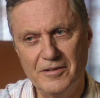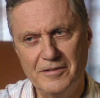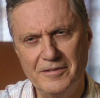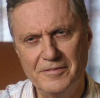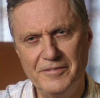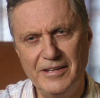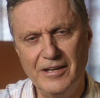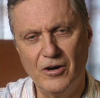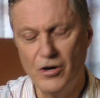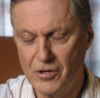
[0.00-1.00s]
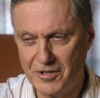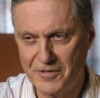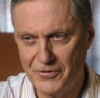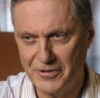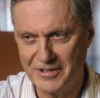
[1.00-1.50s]
The arc
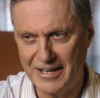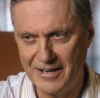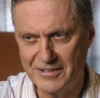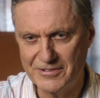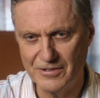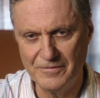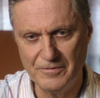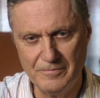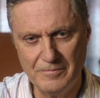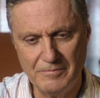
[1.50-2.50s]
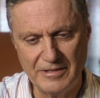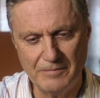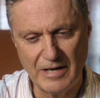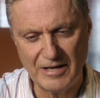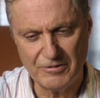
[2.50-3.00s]
for the character of
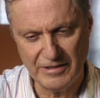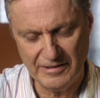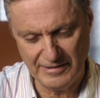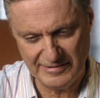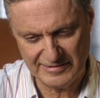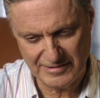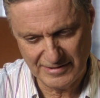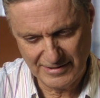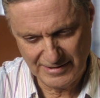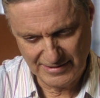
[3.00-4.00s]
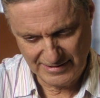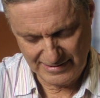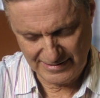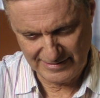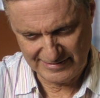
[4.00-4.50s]
Madame Mallory
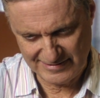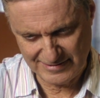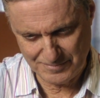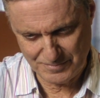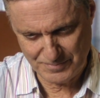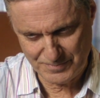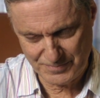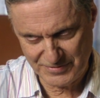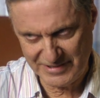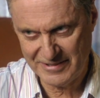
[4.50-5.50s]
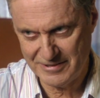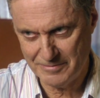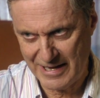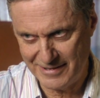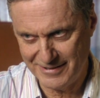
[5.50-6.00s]
is pretty
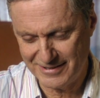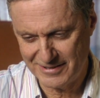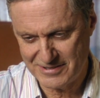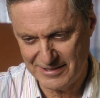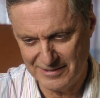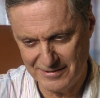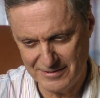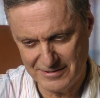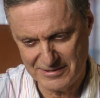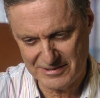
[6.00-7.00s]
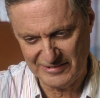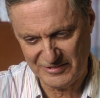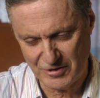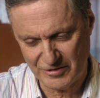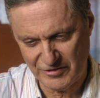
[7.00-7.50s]
dramatic. She
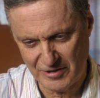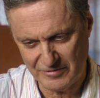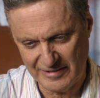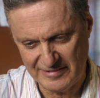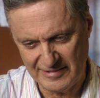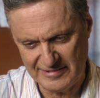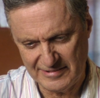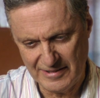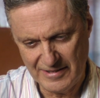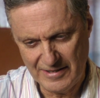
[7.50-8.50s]
starts out as this